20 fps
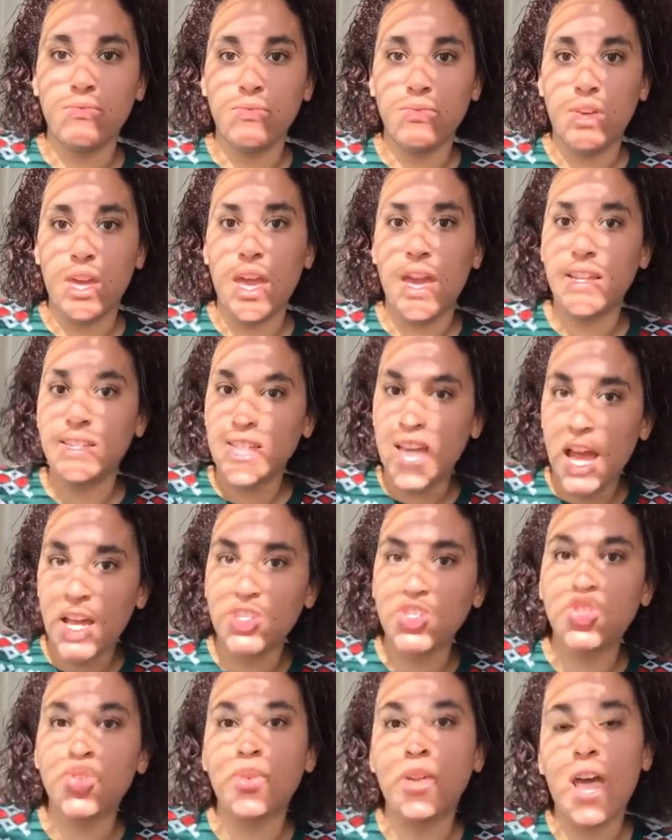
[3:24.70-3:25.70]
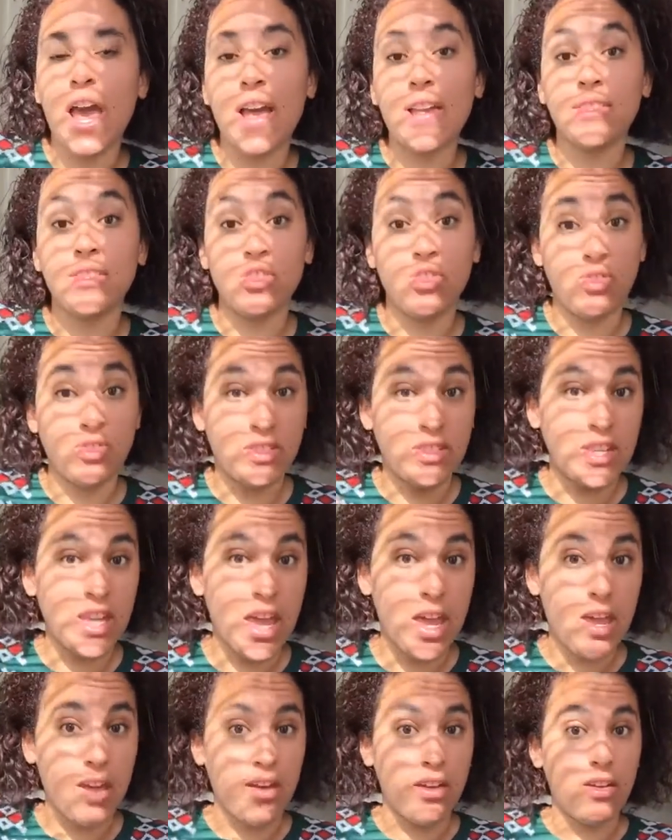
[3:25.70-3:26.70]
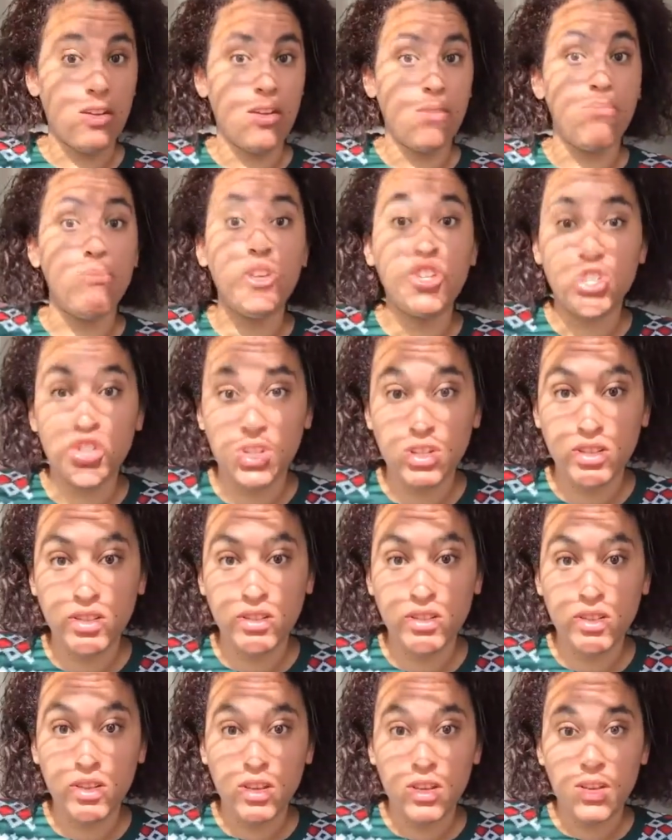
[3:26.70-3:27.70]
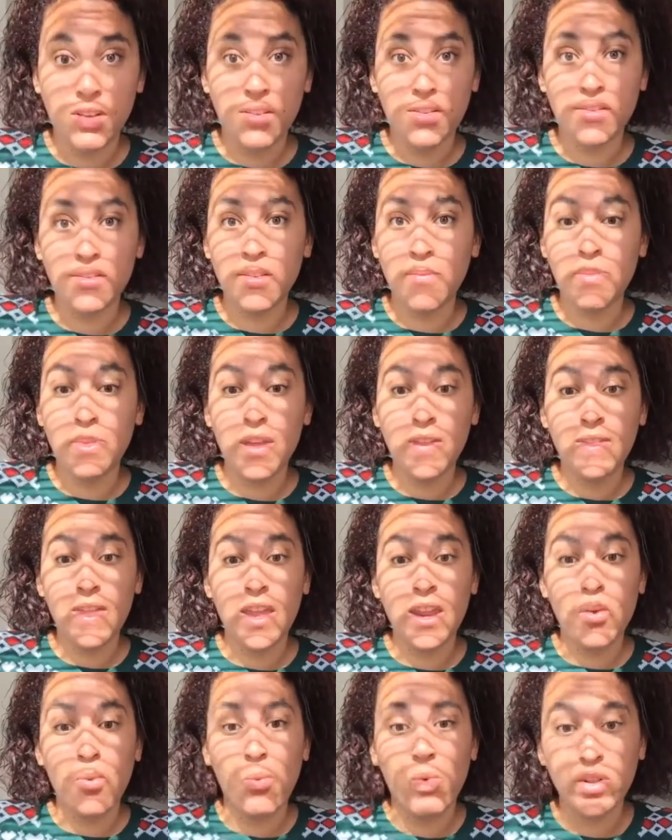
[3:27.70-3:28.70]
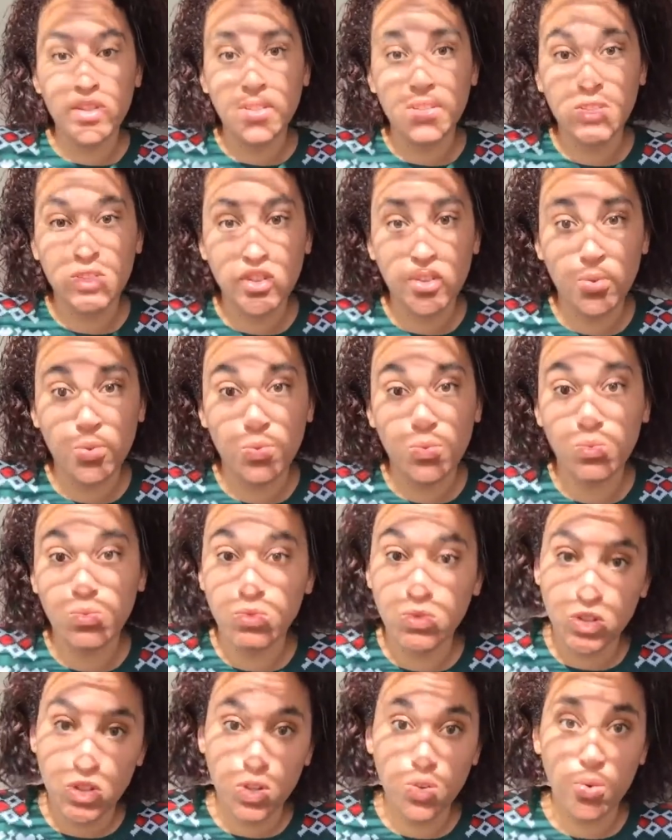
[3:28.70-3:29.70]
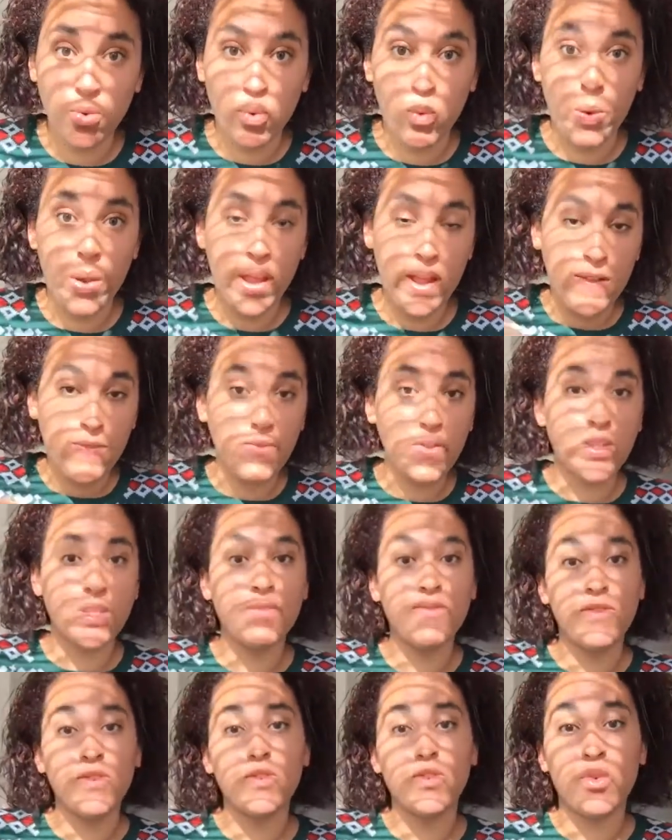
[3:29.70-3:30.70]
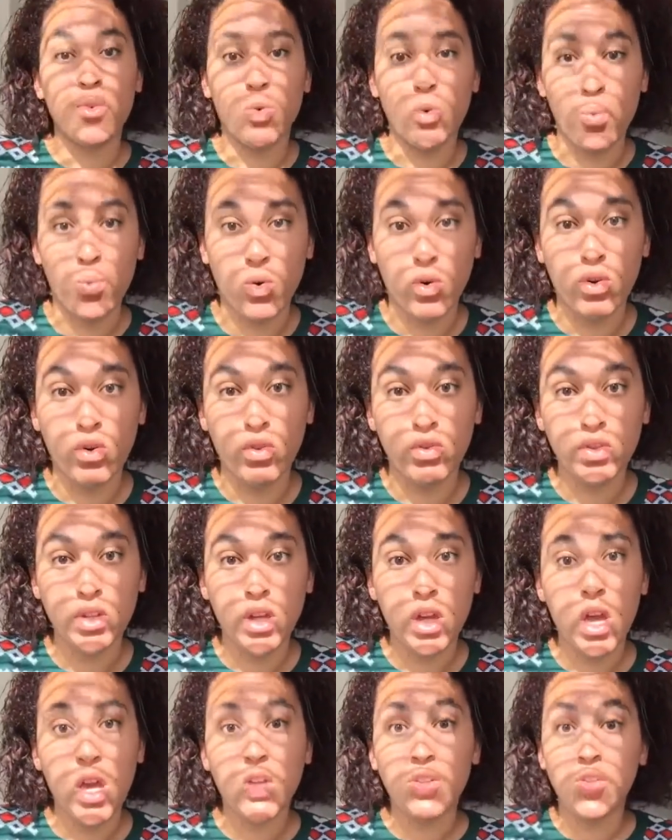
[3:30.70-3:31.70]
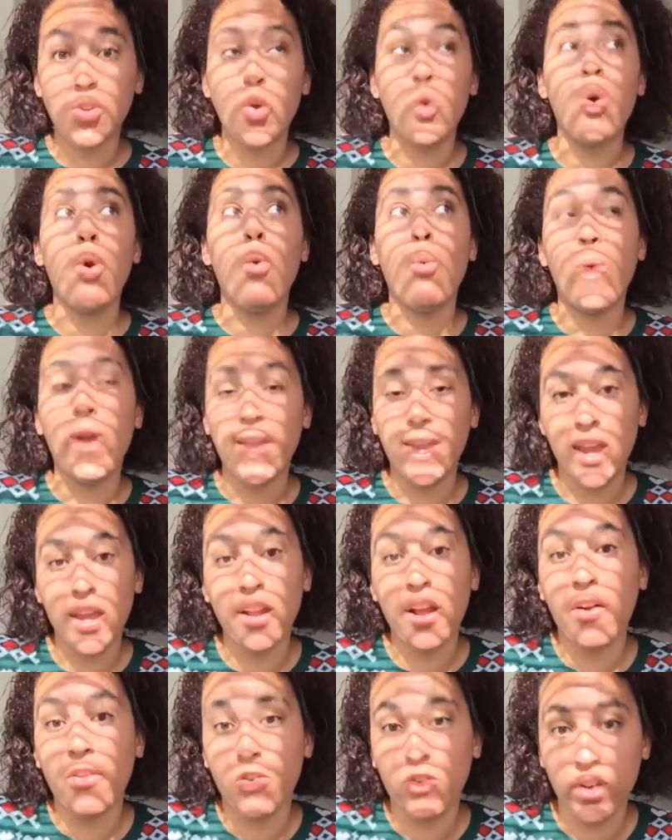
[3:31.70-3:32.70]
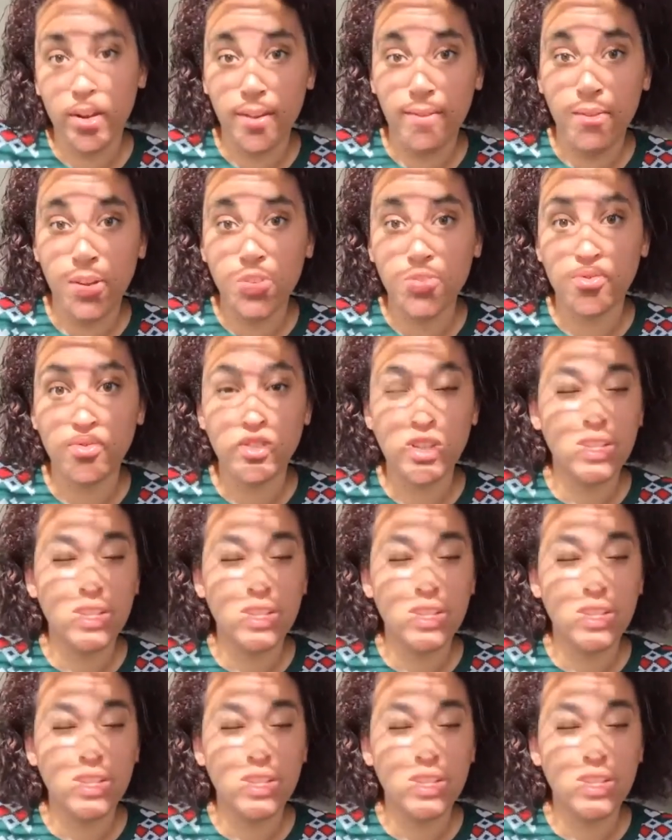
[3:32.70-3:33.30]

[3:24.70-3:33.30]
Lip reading: has, you could say, a mission, something that it wants to do in this physical world to awaken other individuals.